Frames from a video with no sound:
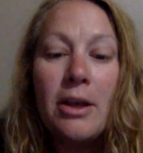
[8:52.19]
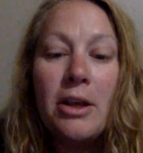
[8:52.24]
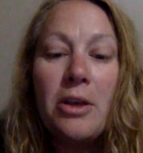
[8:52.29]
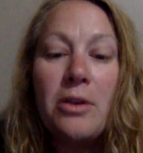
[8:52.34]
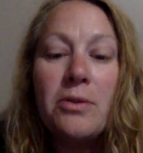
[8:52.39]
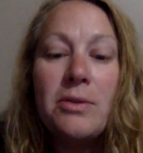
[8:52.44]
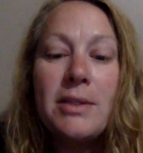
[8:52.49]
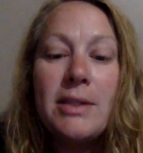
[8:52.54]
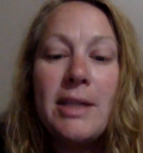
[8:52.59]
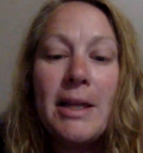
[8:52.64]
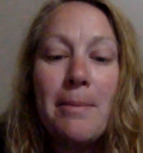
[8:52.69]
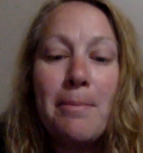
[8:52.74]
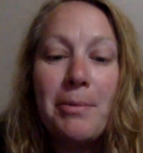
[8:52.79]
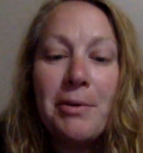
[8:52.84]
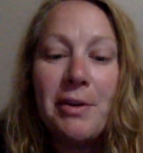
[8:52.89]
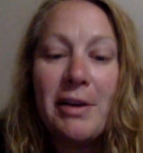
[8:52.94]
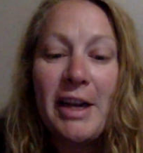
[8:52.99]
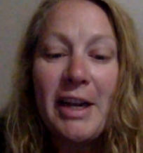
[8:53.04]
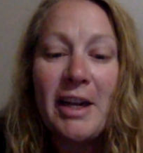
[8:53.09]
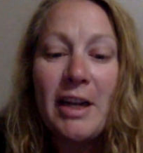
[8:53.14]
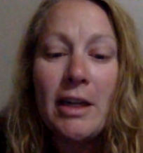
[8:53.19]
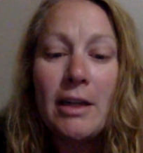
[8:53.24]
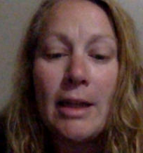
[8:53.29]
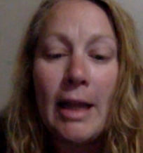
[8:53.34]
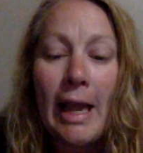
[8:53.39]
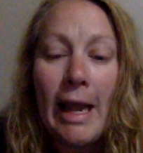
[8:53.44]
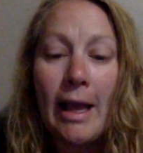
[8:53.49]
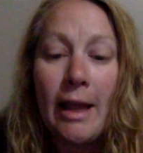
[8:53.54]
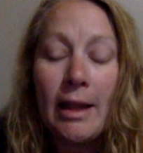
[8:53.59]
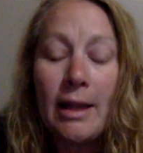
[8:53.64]
Use temporary
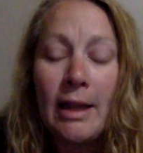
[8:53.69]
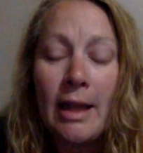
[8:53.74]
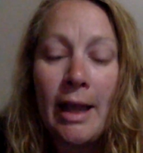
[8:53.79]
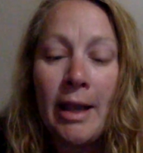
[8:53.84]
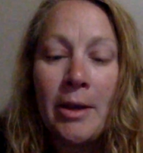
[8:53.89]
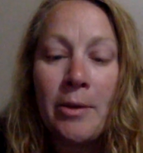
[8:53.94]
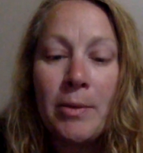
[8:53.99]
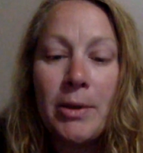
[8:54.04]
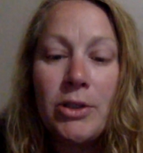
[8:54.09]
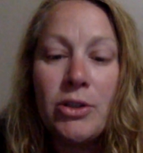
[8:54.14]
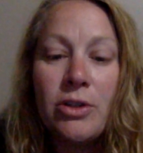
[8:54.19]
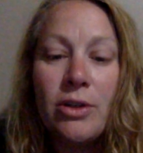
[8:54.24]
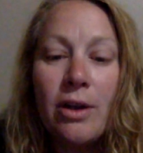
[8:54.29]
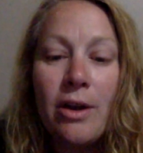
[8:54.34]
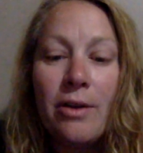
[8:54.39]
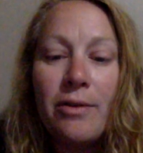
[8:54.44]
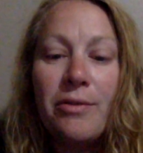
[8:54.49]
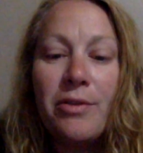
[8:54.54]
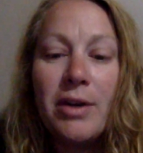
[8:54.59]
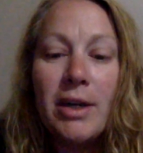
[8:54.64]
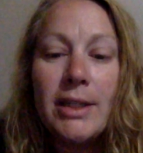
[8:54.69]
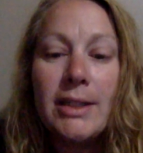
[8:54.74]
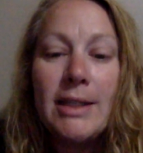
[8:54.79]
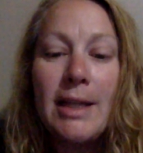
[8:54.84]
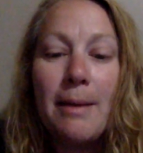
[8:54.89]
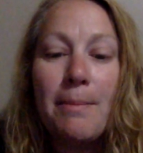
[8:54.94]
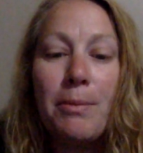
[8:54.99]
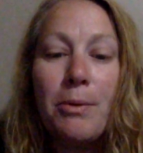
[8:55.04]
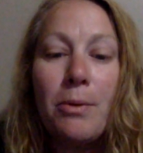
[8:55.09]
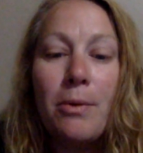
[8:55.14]
language. For
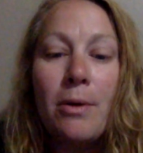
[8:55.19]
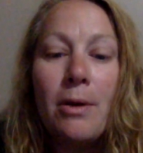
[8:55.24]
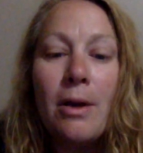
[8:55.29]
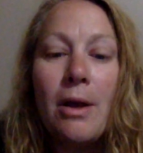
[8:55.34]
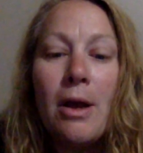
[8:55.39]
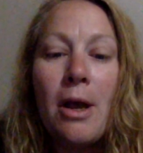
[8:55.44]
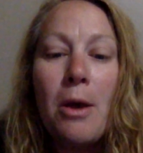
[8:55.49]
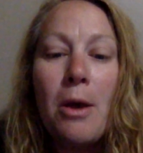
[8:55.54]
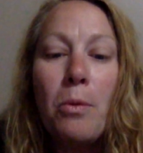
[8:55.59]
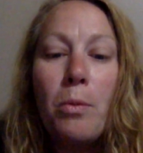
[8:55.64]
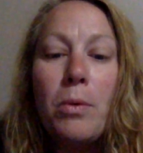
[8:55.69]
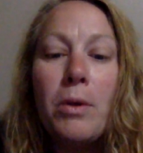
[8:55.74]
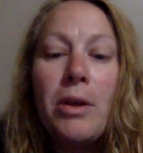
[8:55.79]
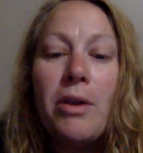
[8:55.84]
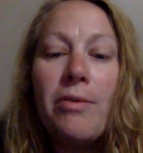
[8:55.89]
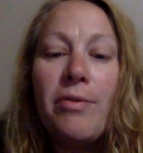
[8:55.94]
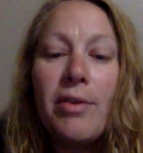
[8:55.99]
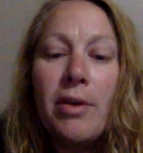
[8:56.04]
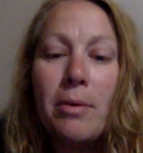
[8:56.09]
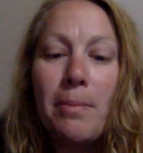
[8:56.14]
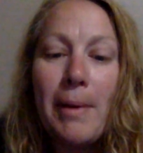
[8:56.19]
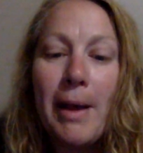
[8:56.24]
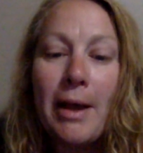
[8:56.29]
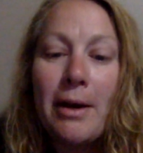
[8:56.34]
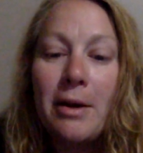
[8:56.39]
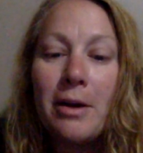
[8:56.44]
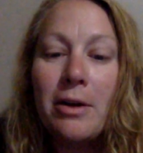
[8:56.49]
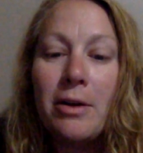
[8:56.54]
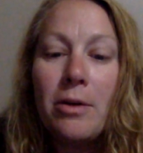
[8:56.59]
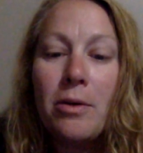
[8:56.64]
example, when you feel
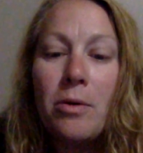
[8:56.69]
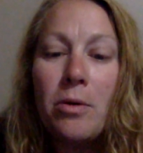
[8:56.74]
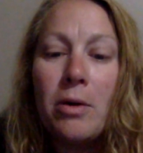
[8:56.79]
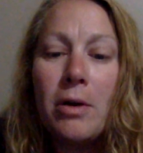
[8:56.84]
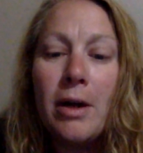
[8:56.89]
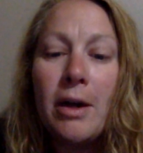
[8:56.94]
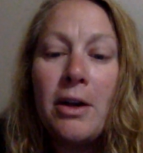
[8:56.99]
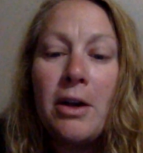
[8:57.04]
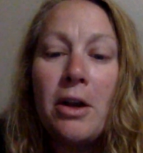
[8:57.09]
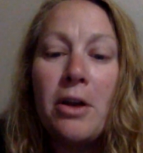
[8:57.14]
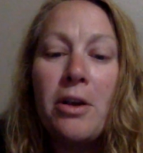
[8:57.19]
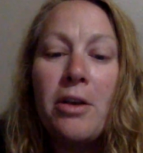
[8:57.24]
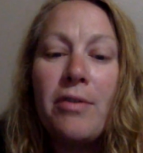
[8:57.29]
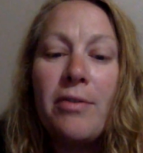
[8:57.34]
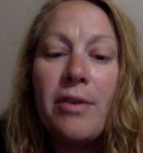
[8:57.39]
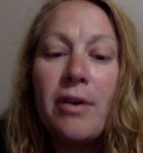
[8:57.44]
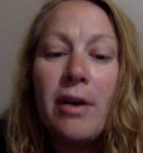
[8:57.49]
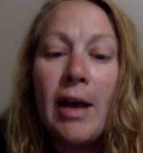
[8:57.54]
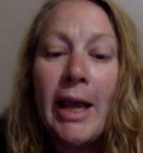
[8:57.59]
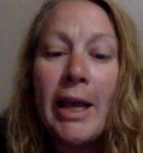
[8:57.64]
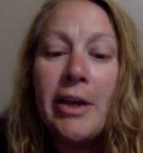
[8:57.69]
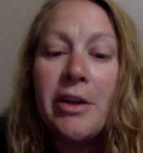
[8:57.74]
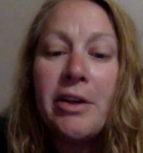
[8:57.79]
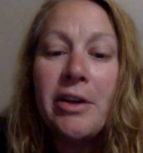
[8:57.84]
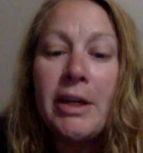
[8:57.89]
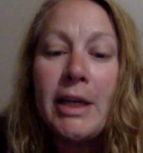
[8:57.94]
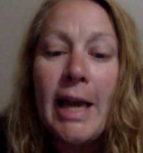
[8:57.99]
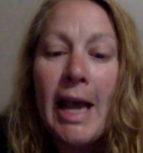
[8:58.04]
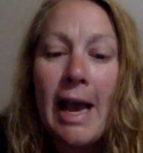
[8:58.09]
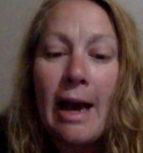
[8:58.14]
better, or I know you feel
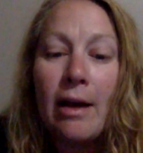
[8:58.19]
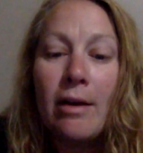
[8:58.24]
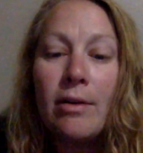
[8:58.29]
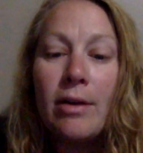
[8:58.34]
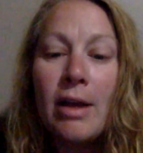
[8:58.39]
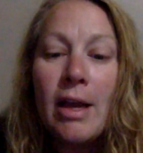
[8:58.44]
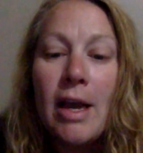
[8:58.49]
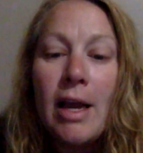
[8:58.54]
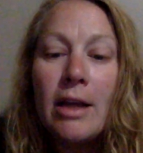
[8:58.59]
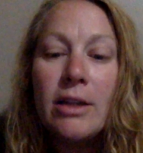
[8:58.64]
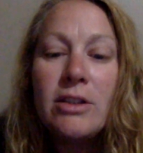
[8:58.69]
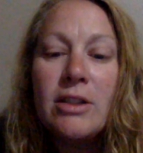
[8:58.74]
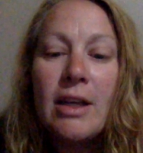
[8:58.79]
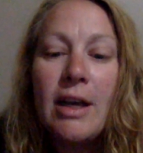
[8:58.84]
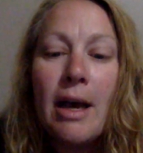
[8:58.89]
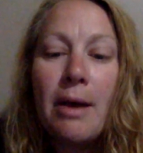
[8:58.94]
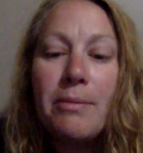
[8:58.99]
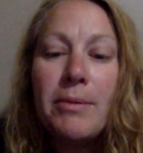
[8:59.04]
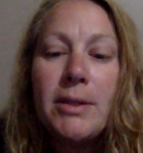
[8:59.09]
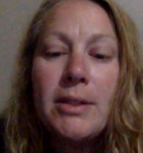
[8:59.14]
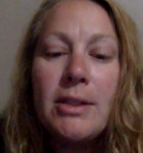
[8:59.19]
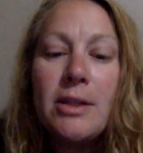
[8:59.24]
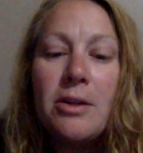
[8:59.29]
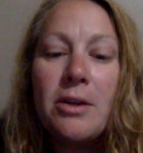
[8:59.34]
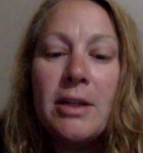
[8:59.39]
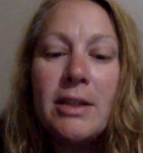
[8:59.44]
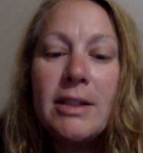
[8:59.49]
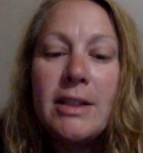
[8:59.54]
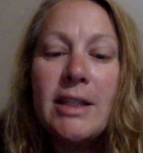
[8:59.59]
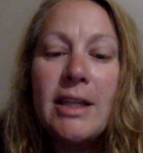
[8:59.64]
angry now, to help the
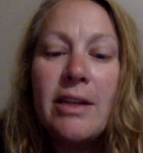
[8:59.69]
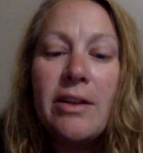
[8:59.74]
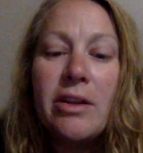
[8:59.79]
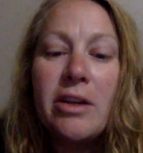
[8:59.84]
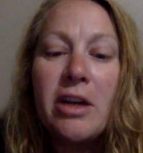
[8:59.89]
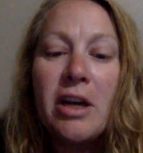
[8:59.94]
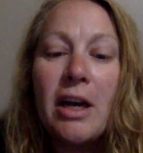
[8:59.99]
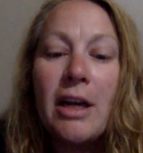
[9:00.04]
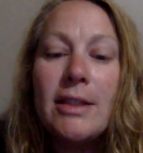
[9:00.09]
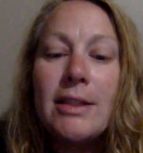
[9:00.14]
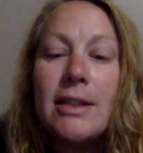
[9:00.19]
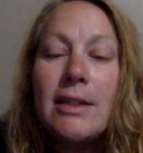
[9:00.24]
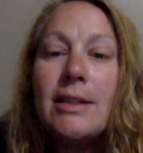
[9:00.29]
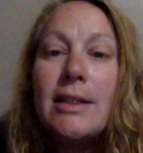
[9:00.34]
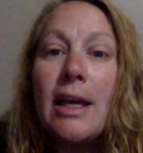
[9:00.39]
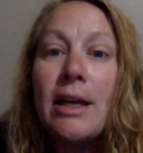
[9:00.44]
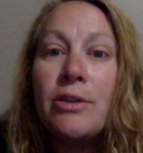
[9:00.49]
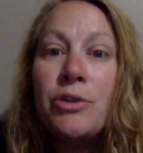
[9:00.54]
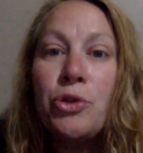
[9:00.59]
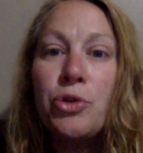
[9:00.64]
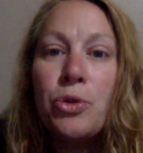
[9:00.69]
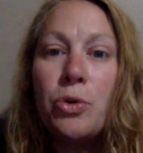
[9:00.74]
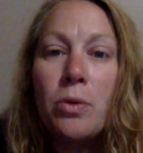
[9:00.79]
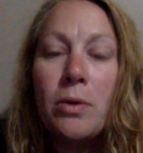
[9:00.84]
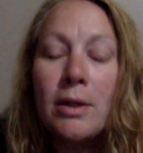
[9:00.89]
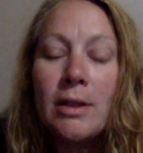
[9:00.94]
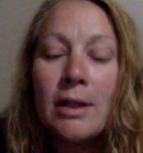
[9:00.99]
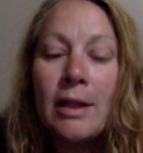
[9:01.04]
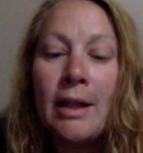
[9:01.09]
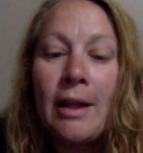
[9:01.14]
student see the crisis as
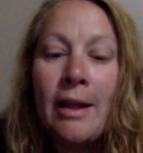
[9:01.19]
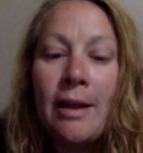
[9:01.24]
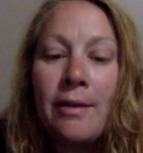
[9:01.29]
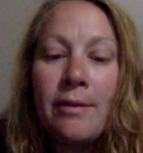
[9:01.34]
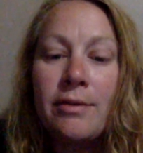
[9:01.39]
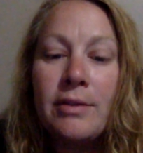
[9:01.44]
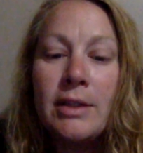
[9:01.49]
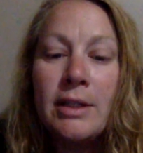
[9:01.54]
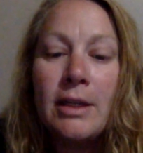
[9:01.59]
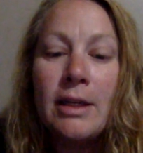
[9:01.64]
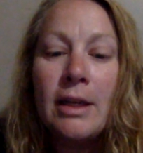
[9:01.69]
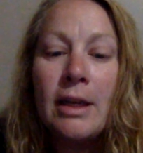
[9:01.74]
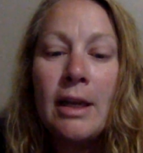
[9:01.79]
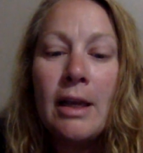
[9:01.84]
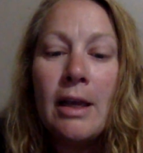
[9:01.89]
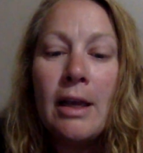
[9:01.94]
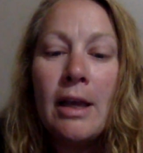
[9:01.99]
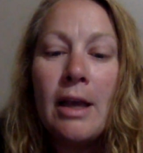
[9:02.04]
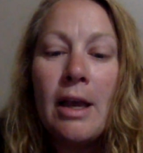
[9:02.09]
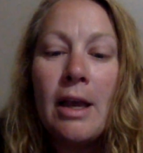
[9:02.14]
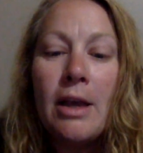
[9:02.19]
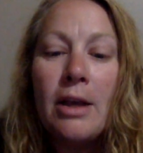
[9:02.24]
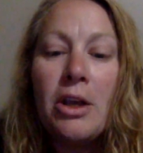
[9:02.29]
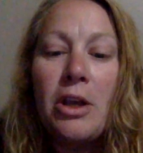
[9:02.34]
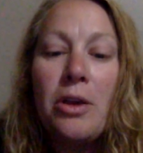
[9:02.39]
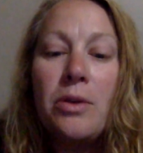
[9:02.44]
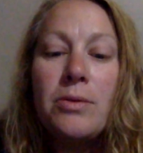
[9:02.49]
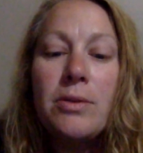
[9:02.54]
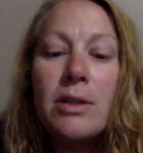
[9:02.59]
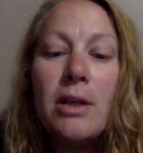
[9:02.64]
short lived.
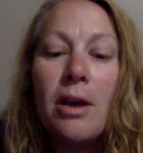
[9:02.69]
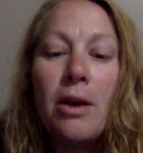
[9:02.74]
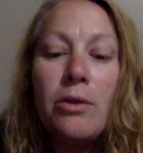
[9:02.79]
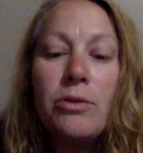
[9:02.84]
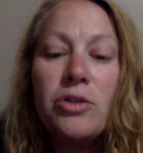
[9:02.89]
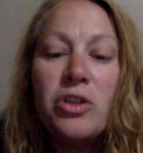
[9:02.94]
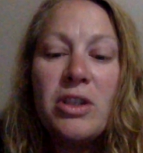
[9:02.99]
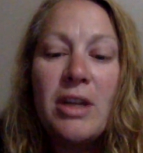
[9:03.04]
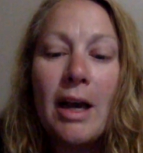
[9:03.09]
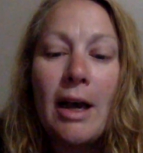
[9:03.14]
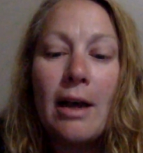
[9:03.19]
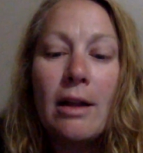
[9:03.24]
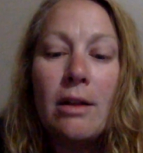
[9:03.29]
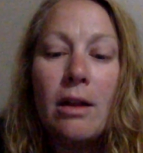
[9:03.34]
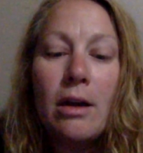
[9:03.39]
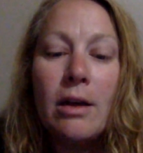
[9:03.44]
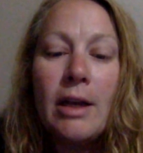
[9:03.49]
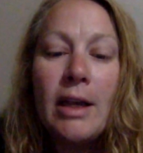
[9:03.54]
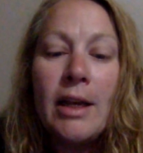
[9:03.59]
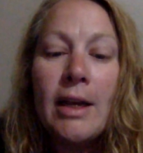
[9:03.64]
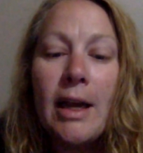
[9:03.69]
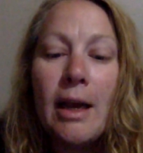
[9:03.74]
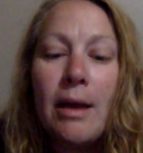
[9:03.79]
Use coach dialogue and